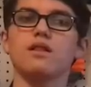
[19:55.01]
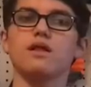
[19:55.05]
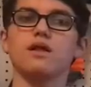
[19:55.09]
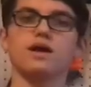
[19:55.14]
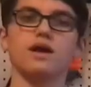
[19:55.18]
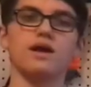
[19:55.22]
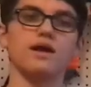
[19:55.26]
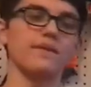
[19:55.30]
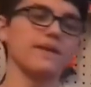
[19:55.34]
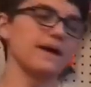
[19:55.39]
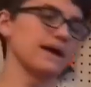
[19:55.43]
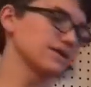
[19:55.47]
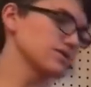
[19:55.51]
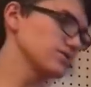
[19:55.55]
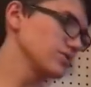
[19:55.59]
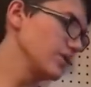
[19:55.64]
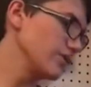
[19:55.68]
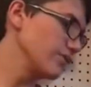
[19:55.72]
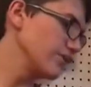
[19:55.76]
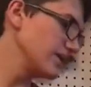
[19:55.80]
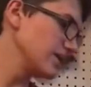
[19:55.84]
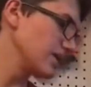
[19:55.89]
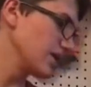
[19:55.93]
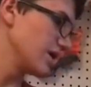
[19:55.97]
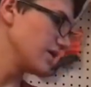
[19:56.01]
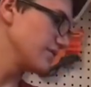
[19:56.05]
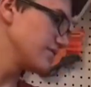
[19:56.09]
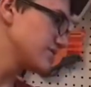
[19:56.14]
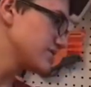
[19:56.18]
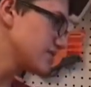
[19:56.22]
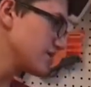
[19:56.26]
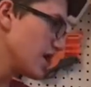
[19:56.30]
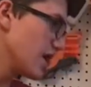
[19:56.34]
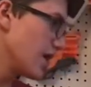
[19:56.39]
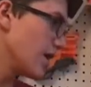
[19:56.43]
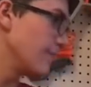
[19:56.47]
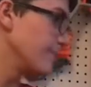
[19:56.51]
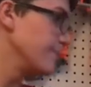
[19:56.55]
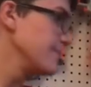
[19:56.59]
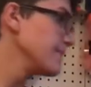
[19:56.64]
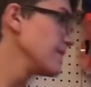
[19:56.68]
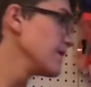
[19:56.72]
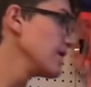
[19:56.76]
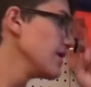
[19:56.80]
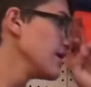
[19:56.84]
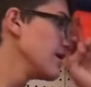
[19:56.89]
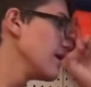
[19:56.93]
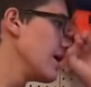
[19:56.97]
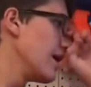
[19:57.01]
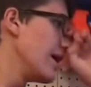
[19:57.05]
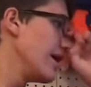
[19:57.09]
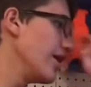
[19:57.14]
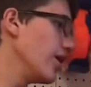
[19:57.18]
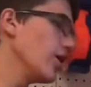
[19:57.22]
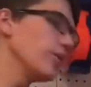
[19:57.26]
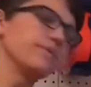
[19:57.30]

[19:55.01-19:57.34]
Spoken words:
and that's what we love. So, I